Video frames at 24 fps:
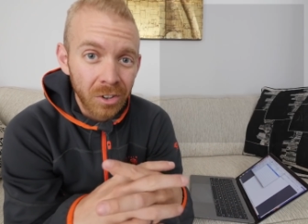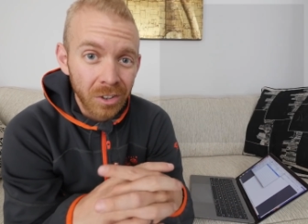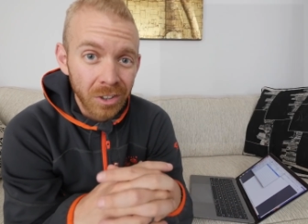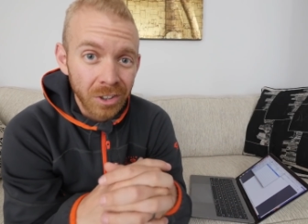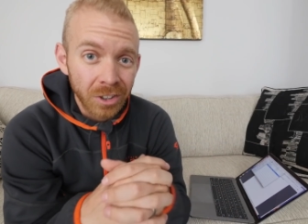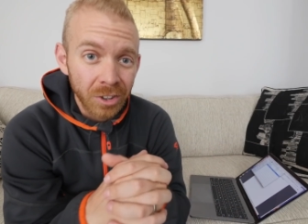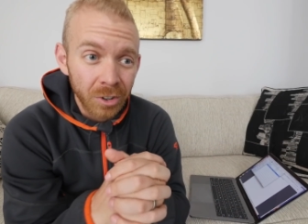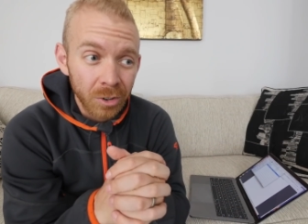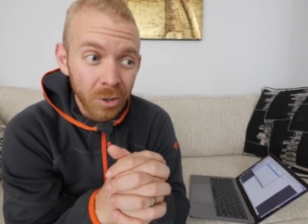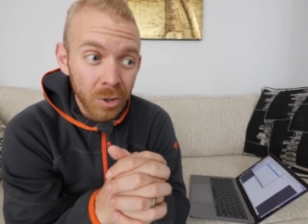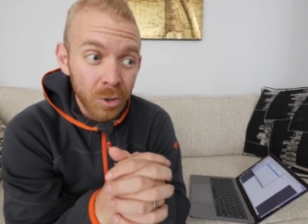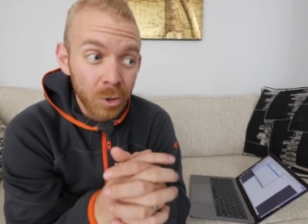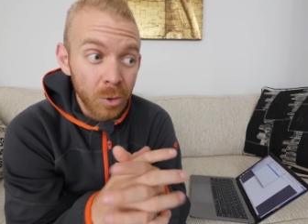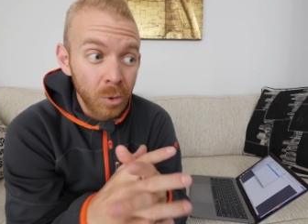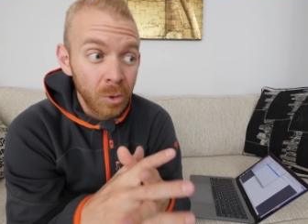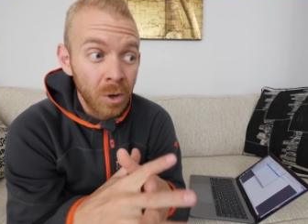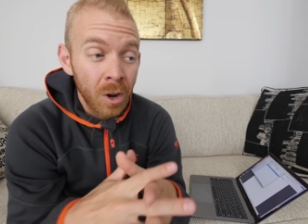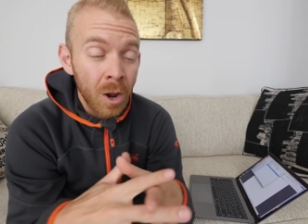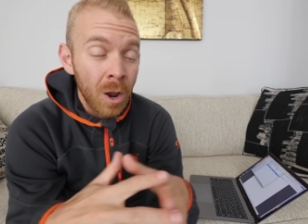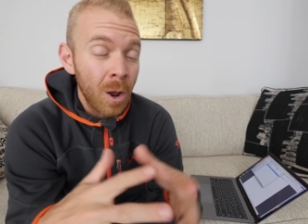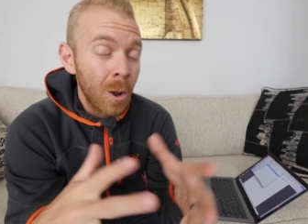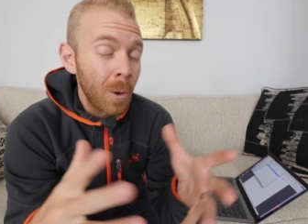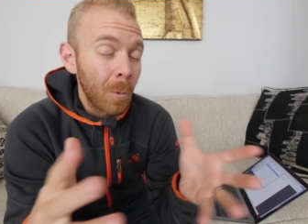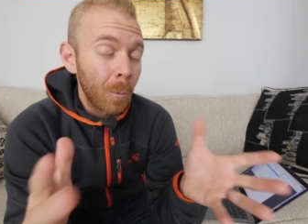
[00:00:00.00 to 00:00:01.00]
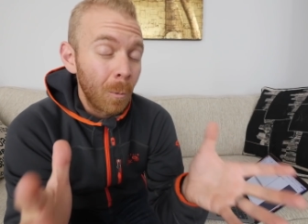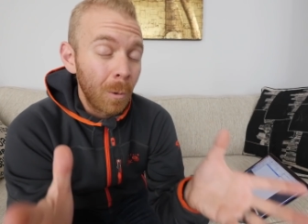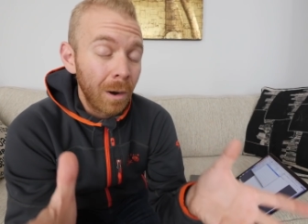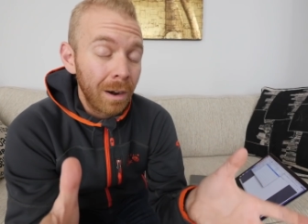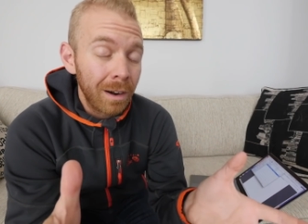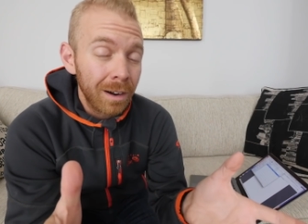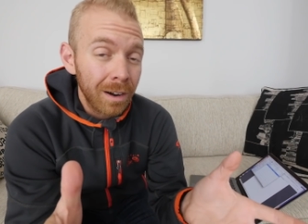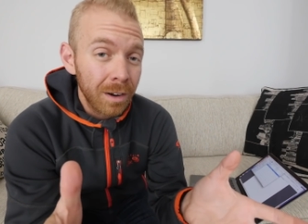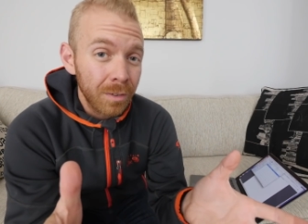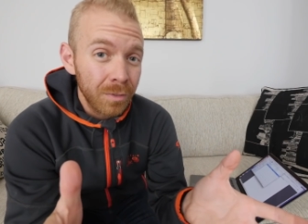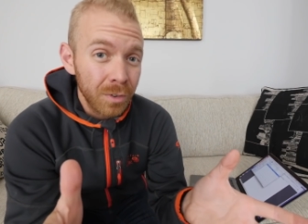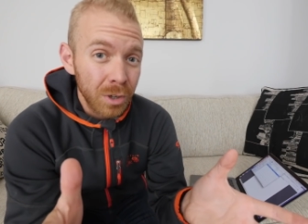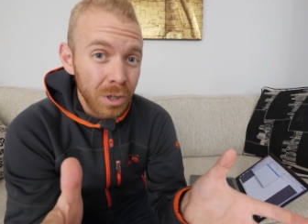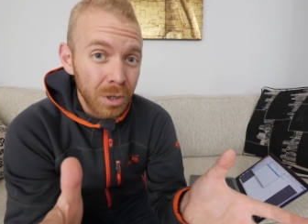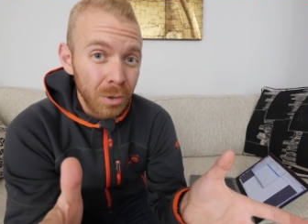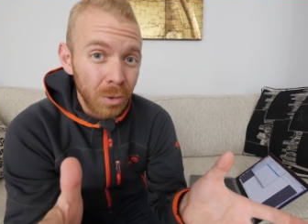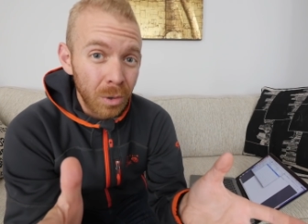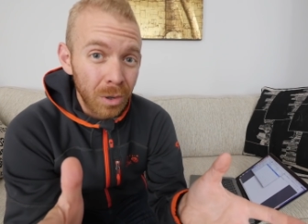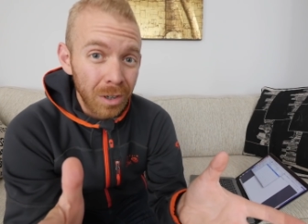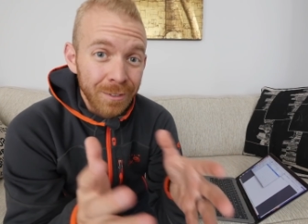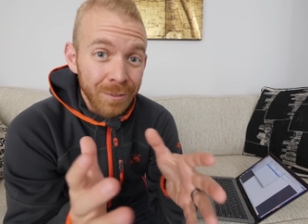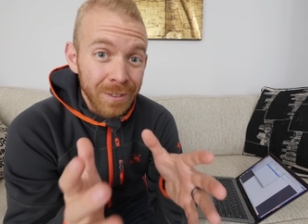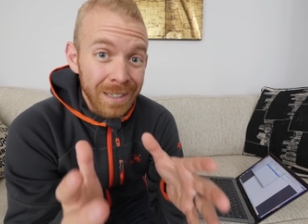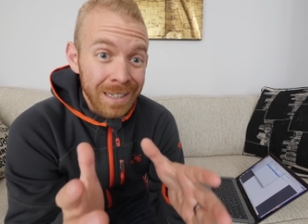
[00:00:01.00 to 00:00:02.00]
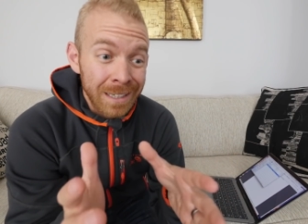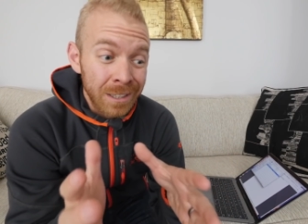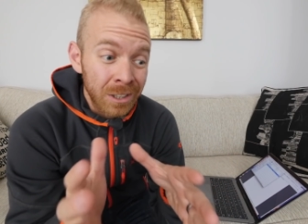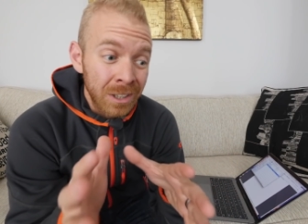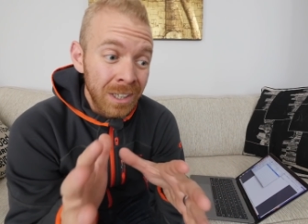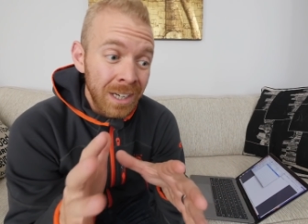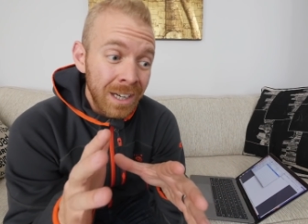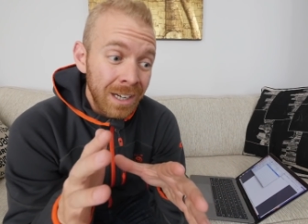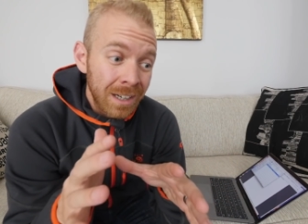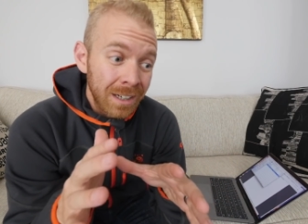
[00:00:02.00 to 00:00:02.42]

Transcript: on your own wherever you are. Now,